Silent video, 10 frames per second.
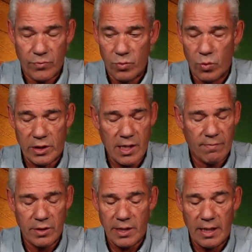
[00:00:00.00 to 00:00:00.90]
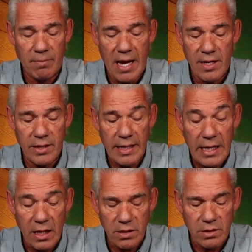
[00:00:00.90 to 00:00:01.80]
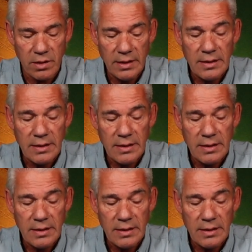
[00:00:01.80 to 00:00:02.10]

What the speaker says: whichever team that is.